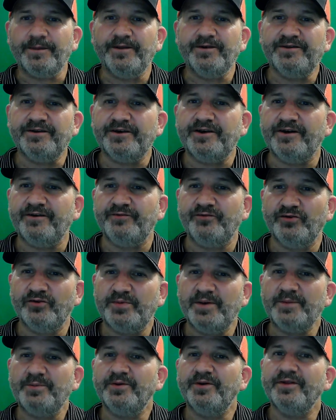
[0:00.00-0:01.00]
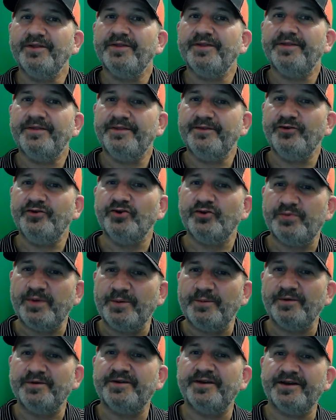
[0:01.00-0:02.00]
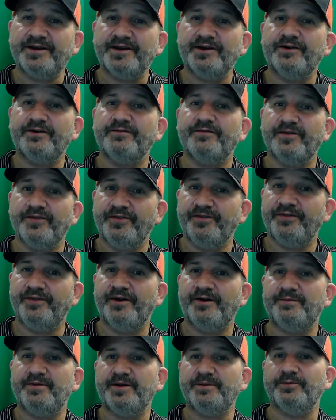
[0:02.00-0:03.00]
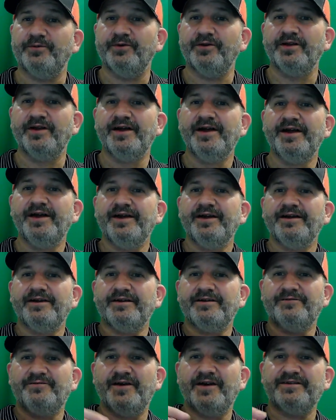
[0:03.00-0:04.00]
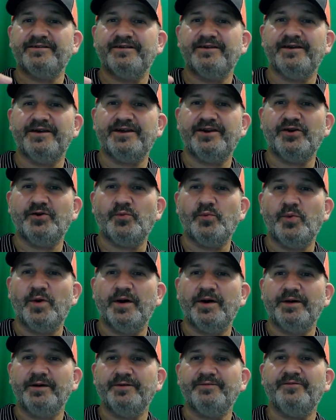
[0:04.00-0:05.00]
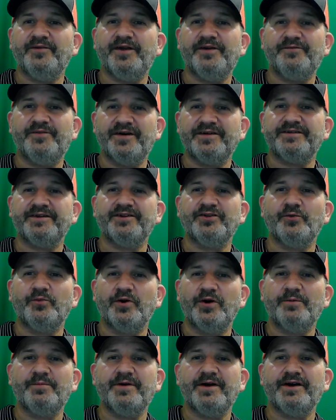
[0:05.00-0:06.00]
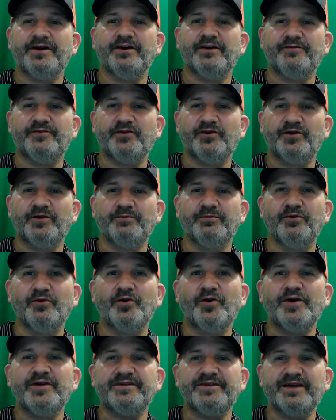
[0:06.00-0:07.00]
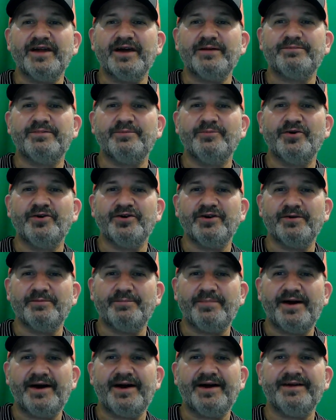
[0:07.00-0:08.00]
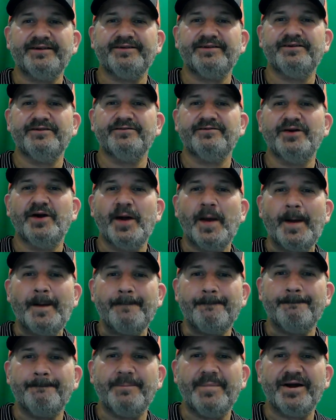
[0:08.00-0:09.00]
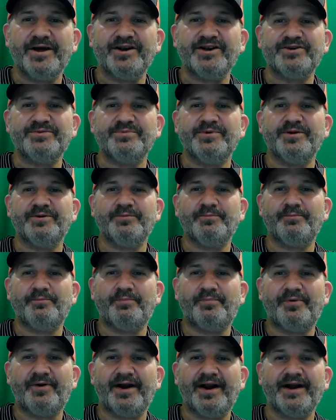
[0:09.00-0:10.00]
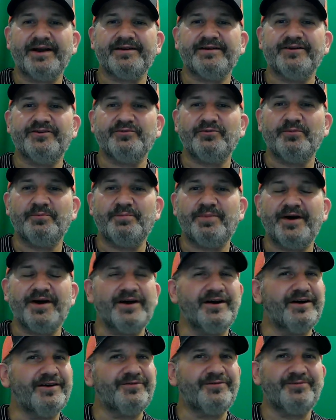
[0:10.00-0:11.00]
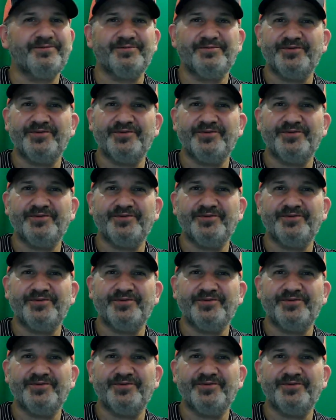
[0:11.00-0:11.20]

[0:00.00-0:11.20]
You take care of your people, and your people take care of their people. Investing in the well-being of your employees and promoting a positive management practice will pay off